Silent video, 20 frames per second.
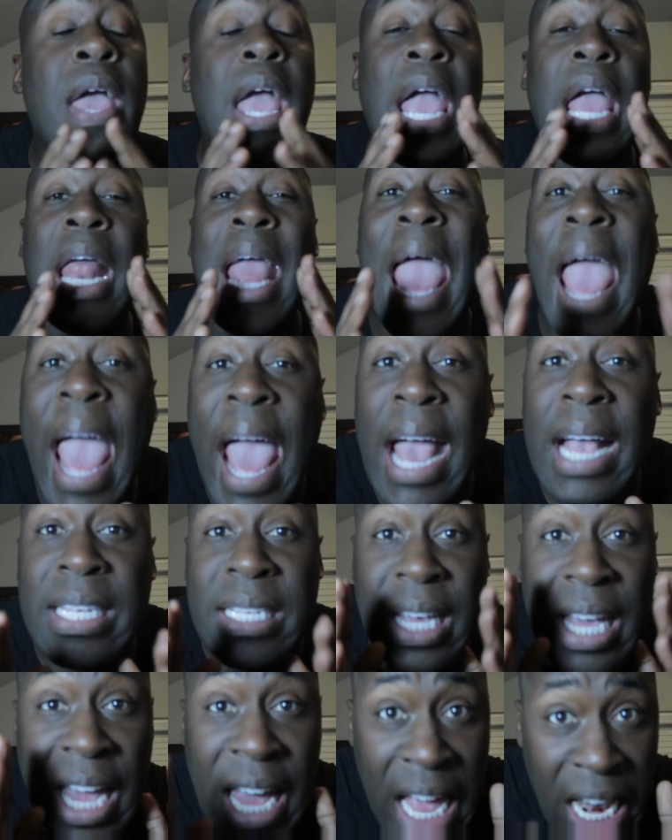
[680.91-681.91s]
And
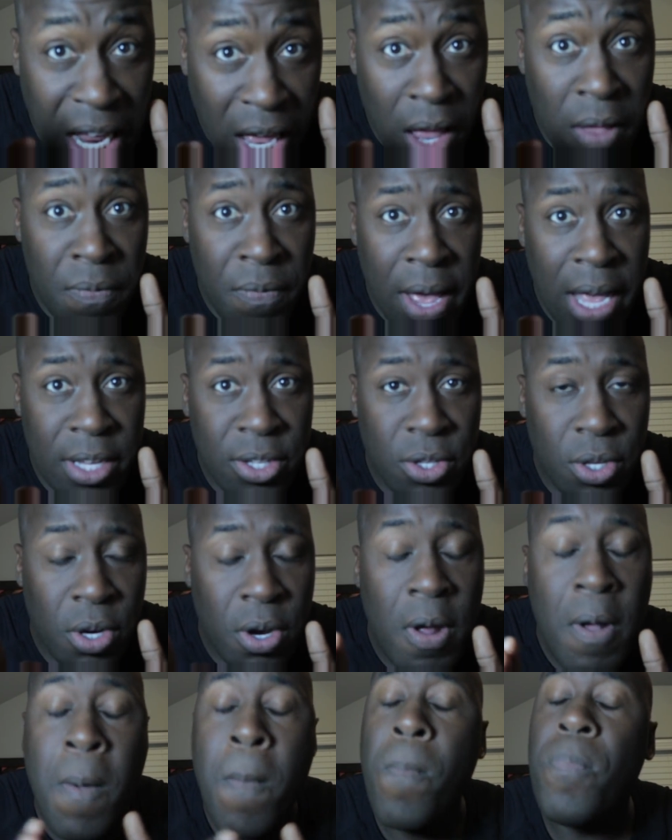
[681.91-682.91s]
ask any investor,